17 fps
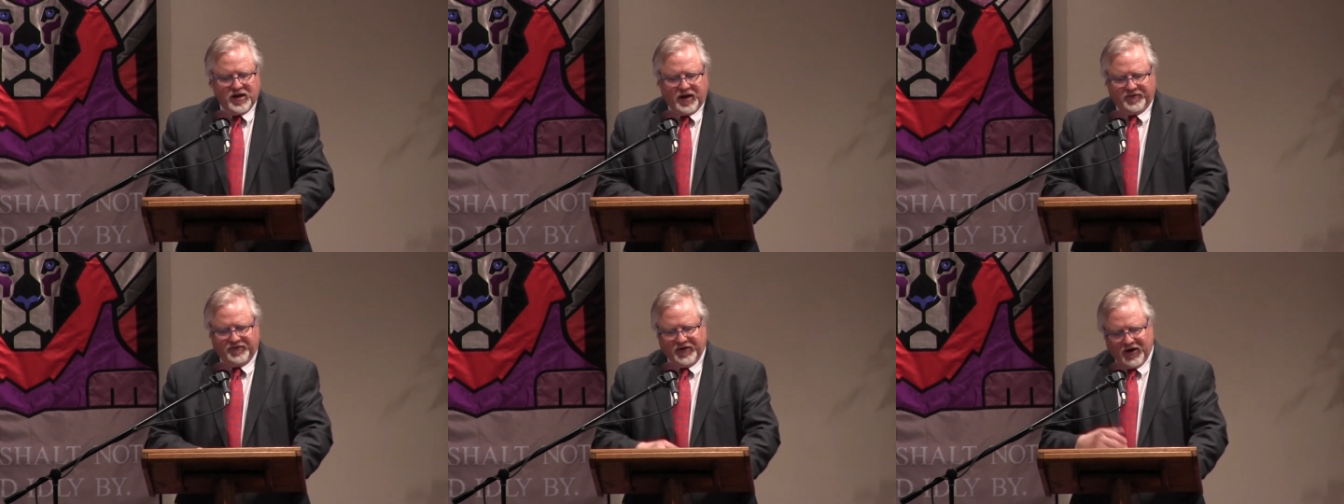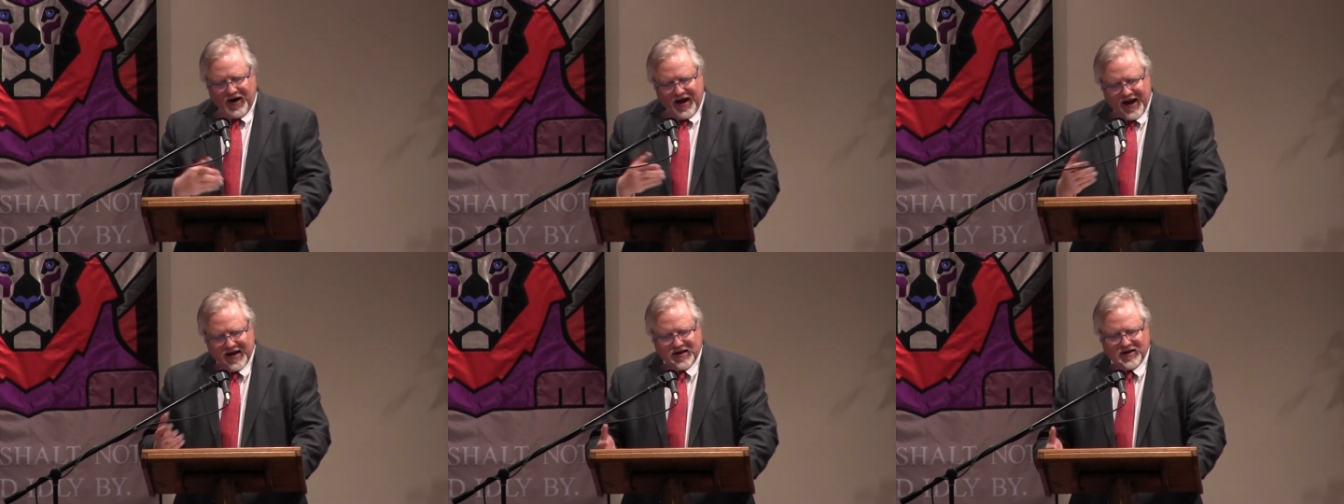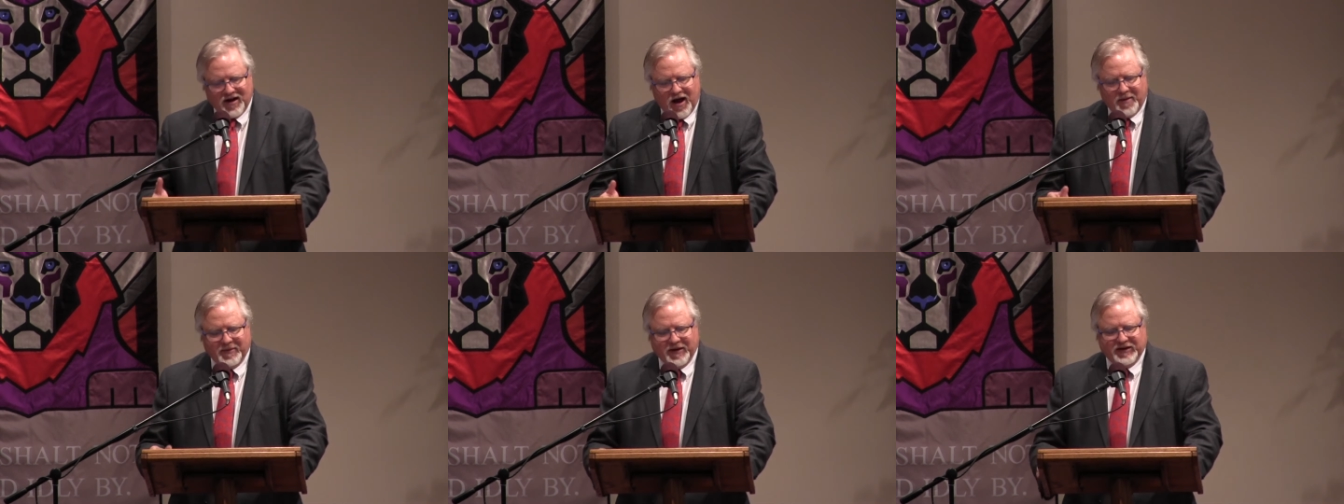of their
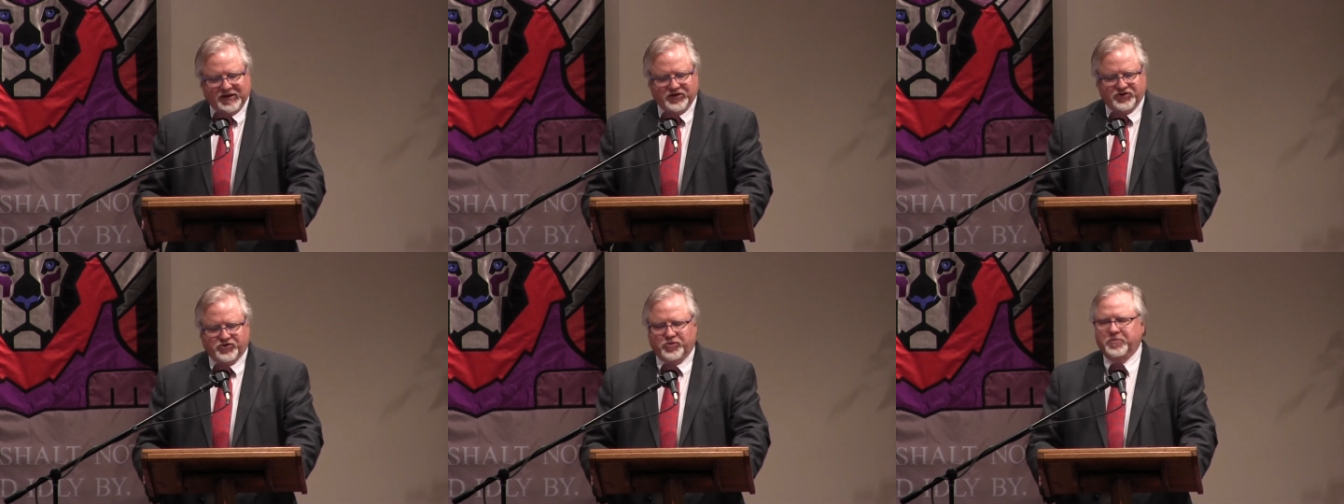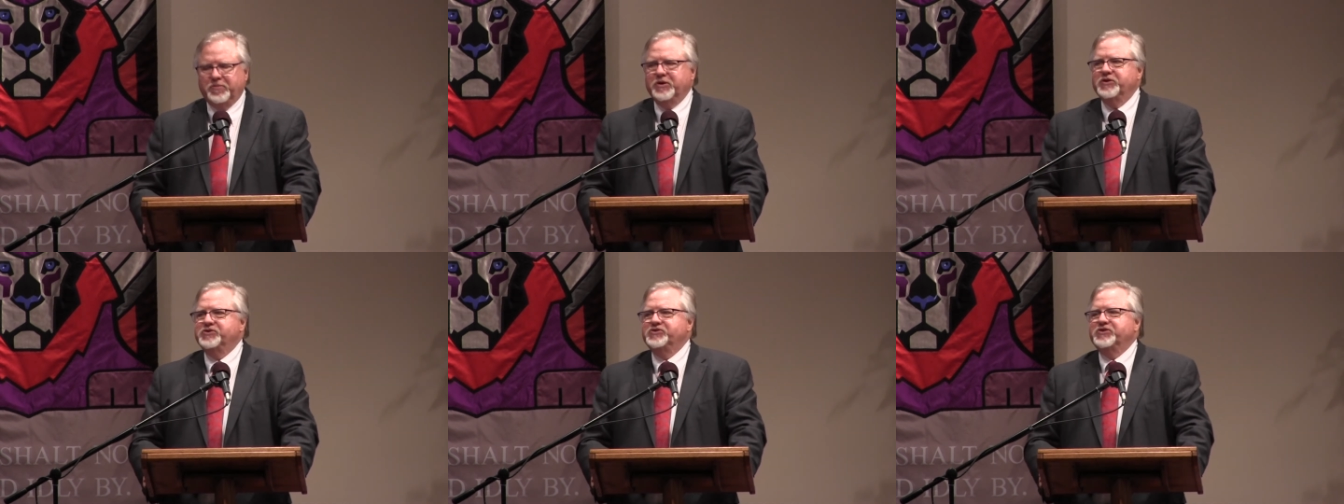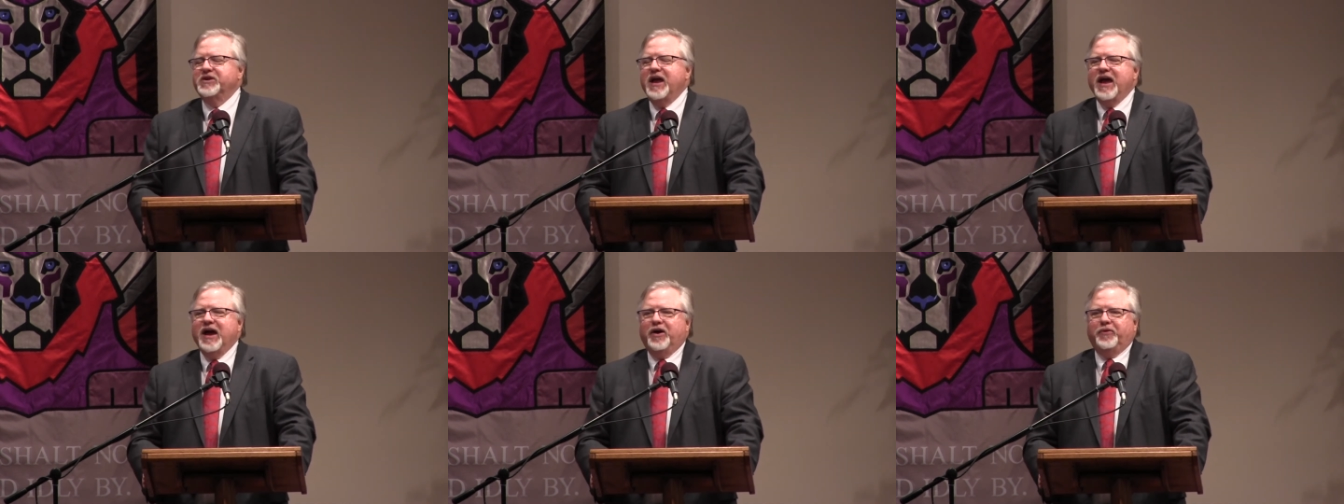economic
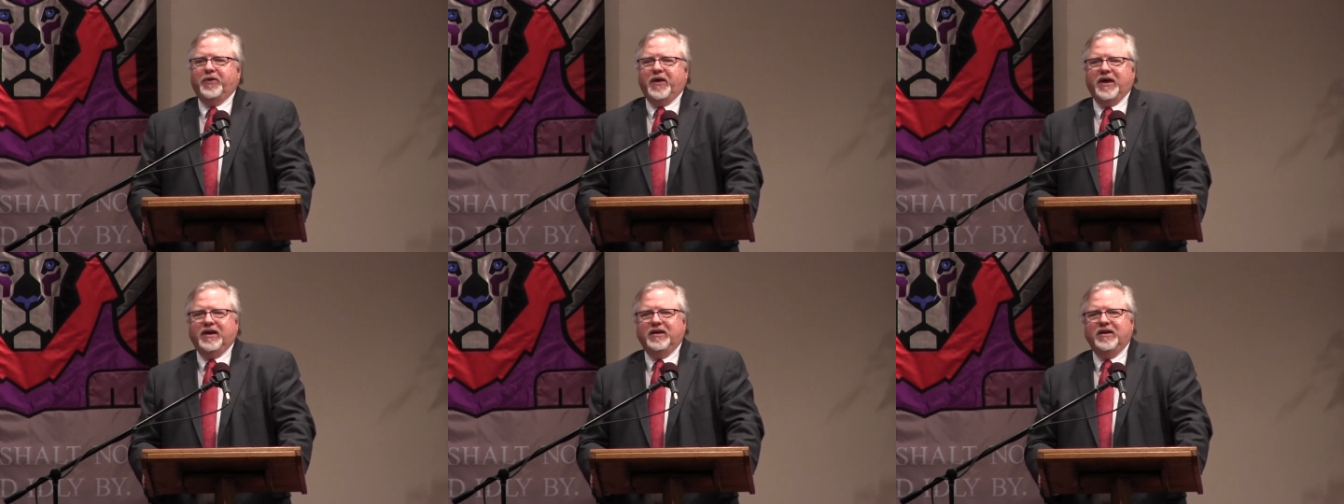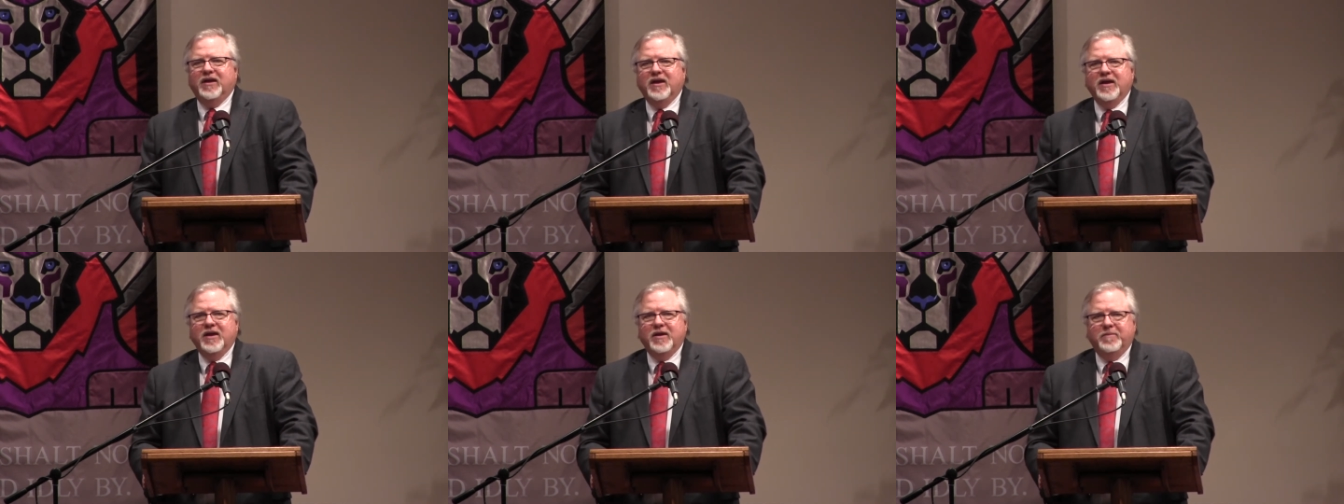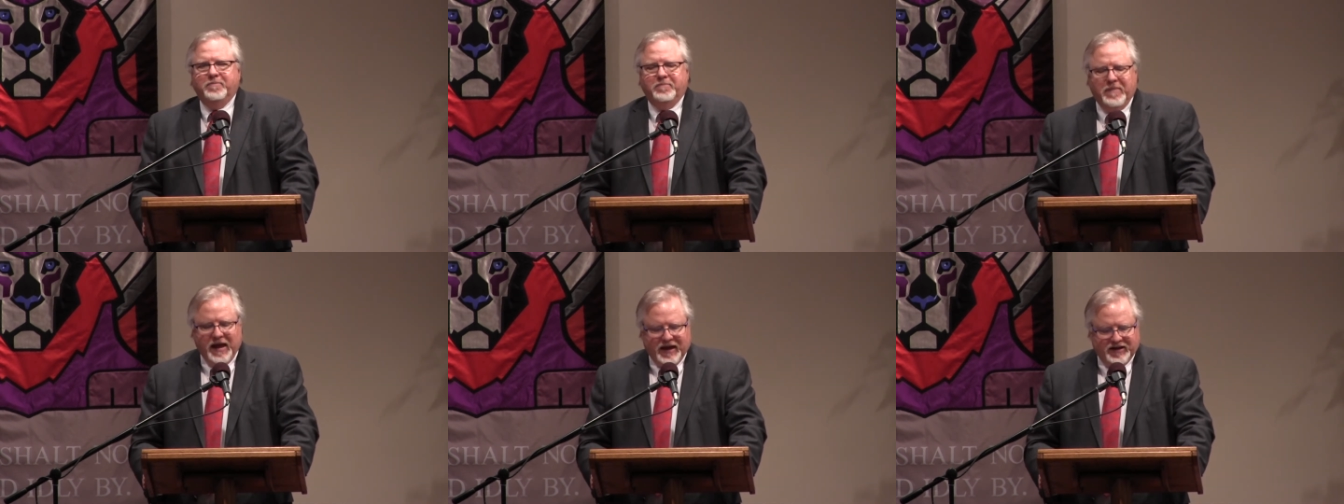distribution, how they
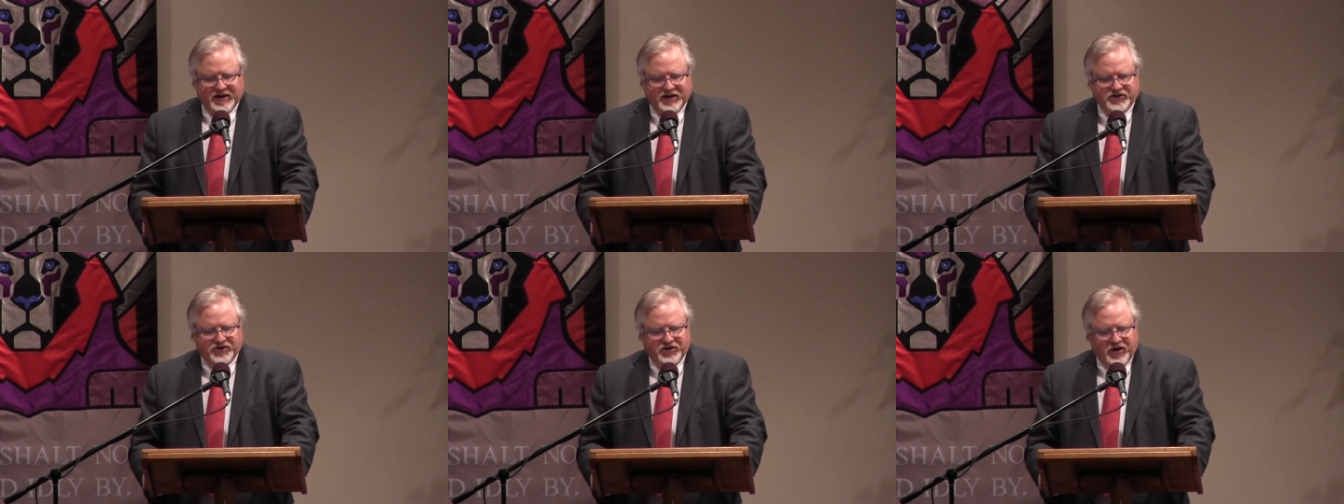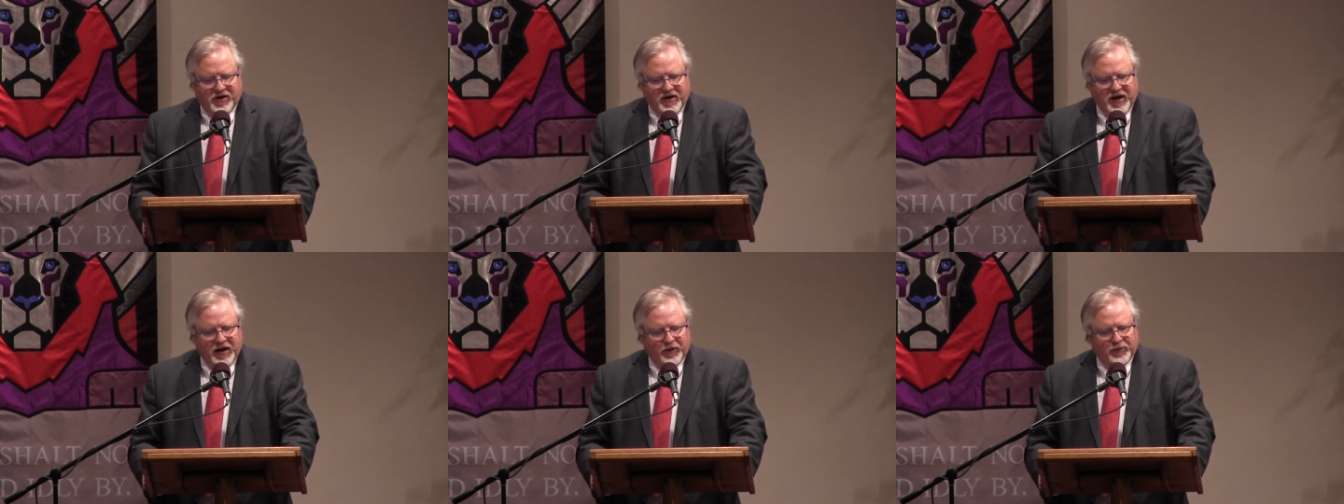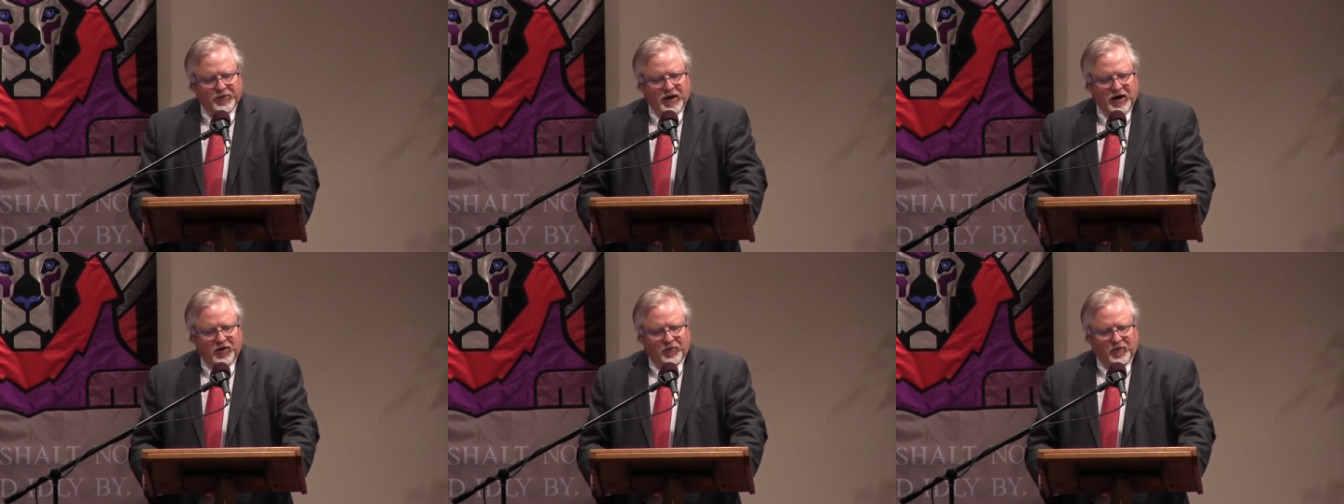manage their
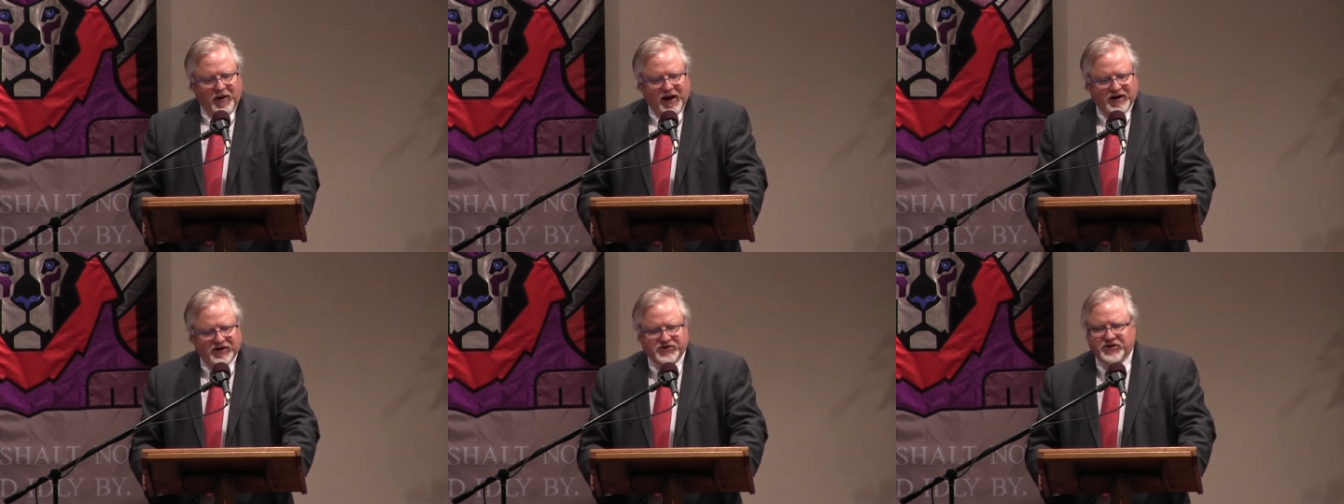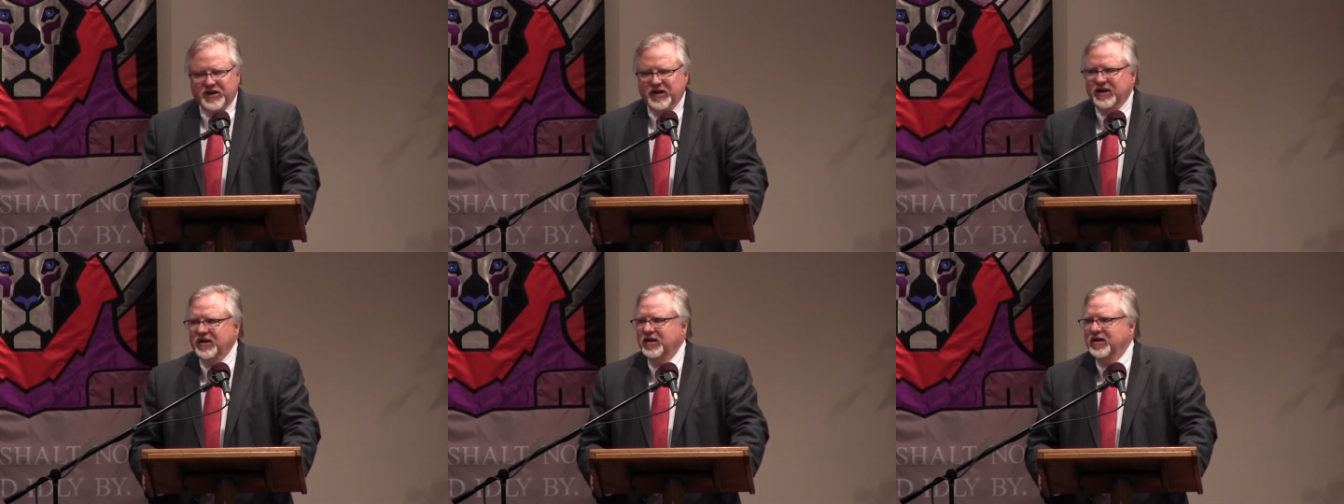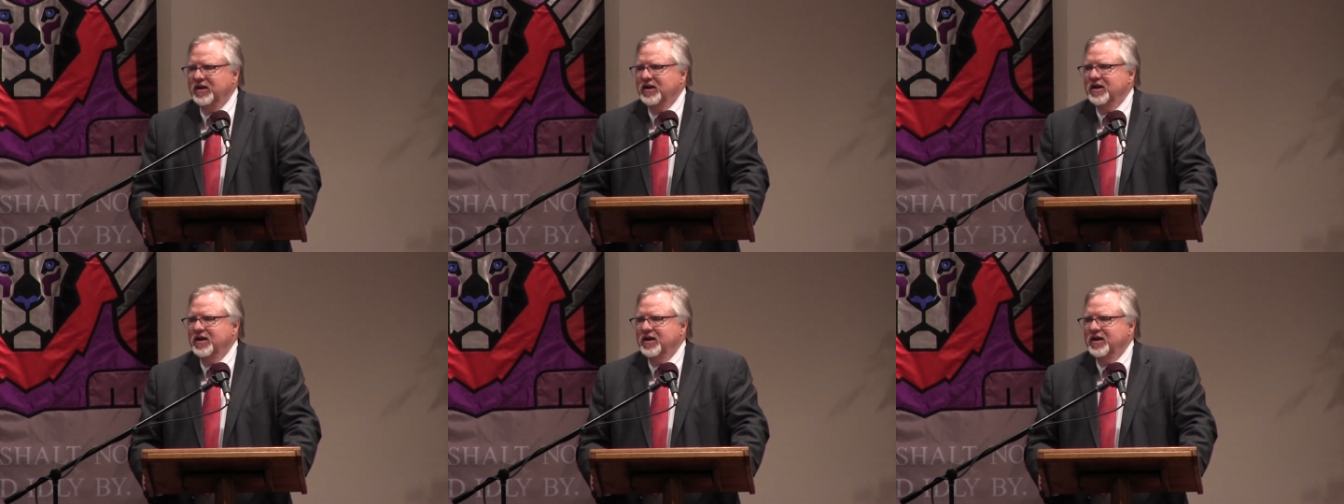healthcare rationing,